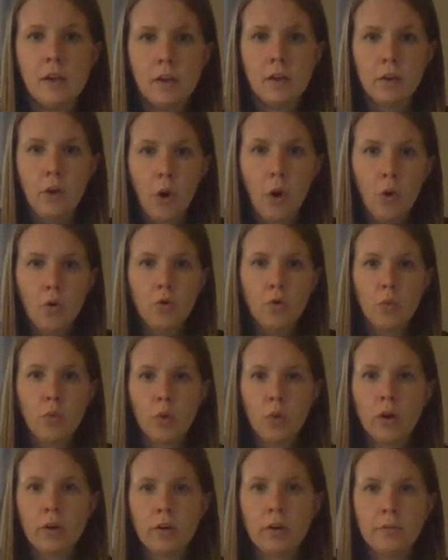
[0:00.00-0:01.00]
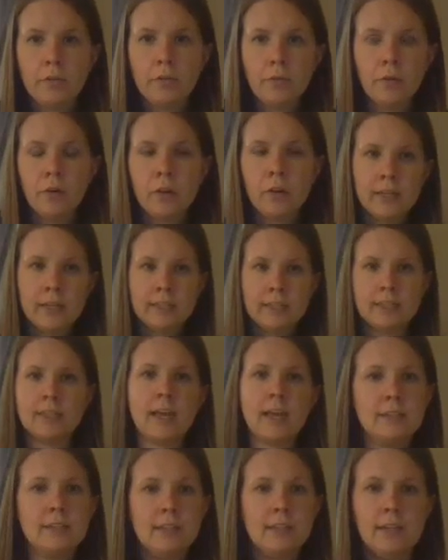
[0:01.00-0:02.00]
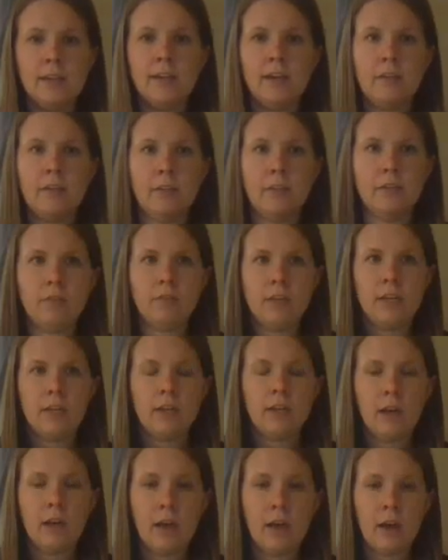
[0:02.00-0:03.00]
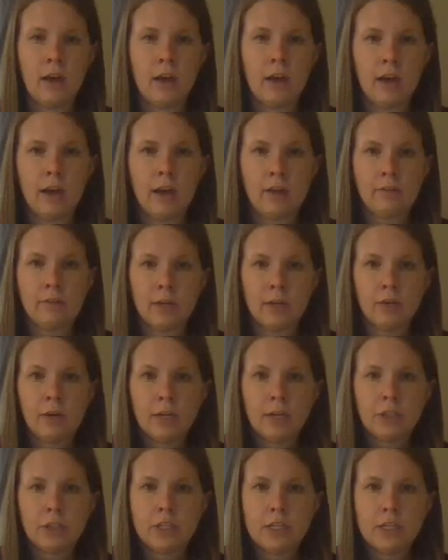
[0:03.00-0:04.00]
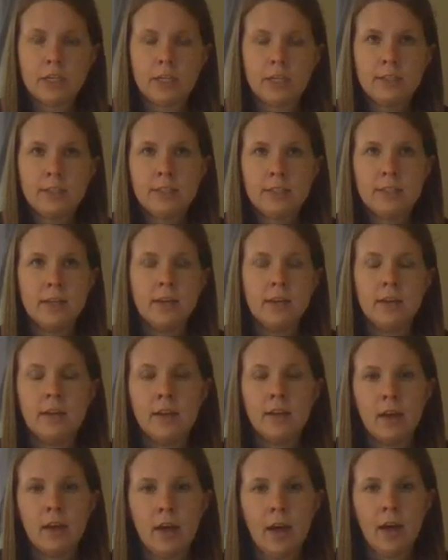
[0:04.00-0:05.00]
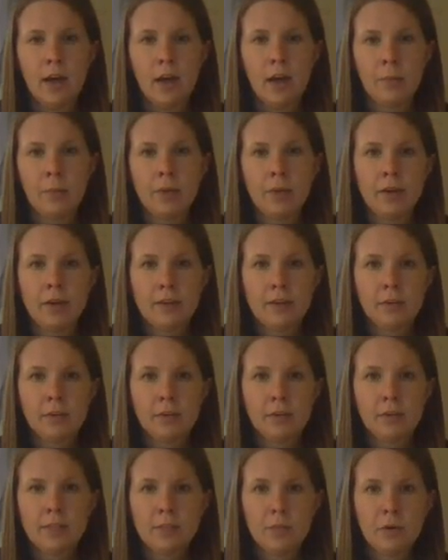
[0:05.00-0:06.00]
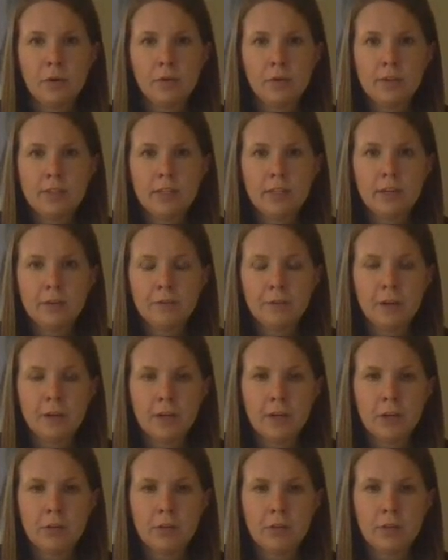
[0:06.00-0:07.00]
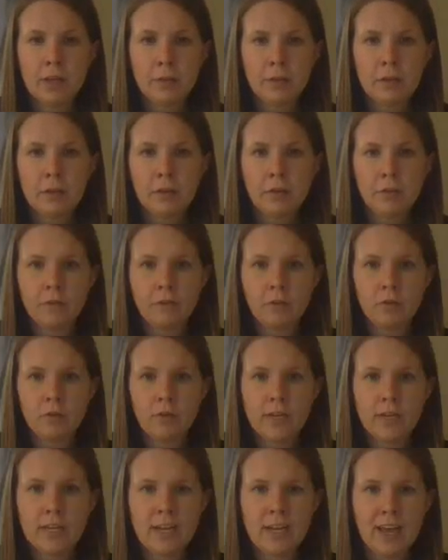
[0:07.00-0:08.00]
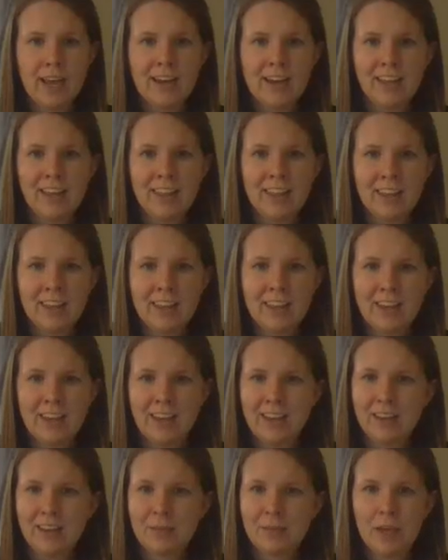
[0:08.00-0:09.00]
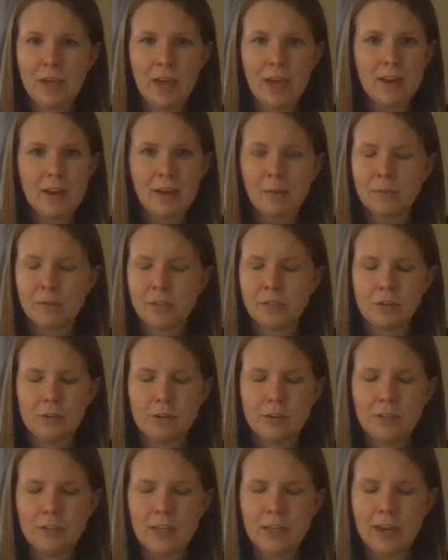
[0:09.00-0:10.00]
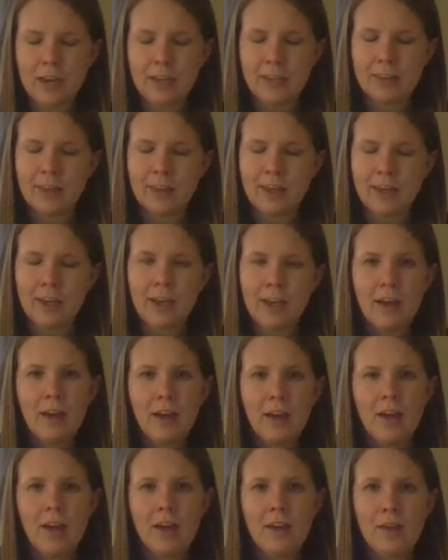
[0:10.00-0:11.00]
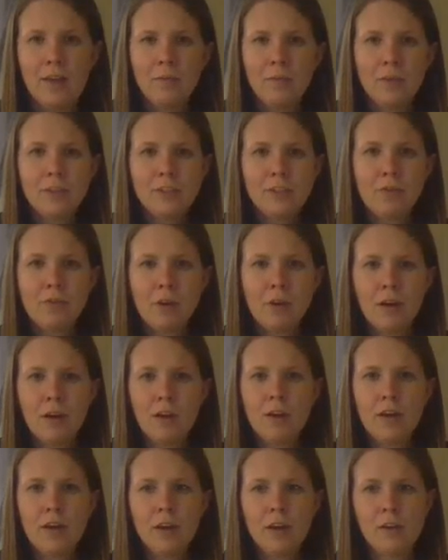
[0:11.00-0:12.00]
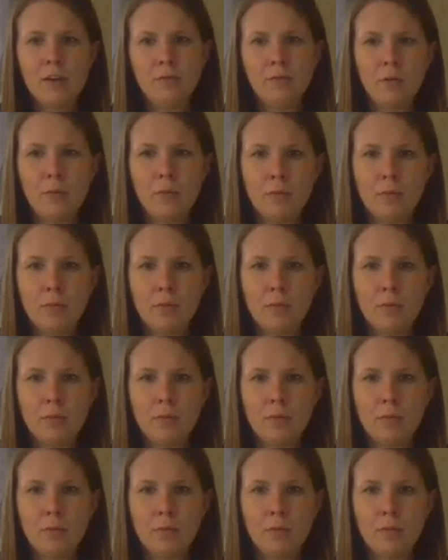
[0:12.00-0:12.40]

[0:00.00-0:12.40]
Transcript: code word for this lesson if you need have any questions. But as always, I'm always here for you. Let me know if you need anything. It can be absolutely anything. I miss you all, and I hope